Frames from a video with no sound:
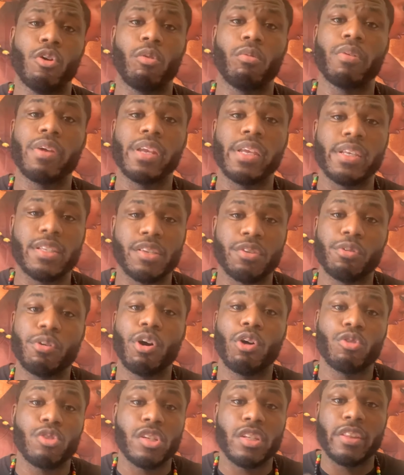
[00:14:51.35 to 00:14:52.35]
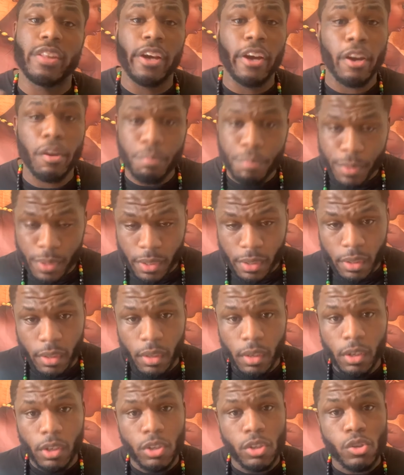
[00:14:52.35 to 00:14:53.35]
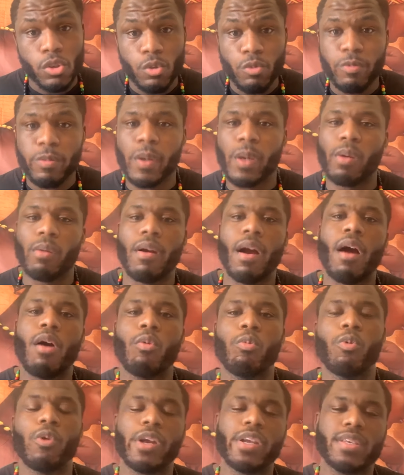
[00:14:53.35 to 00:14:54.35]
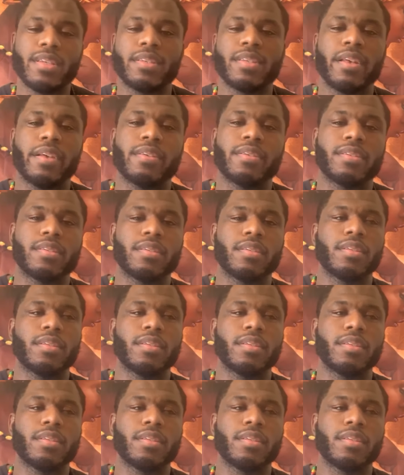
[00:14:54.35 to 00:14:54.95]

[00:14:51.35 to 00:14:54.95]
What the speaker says: we need to go to therapy to figure out what is this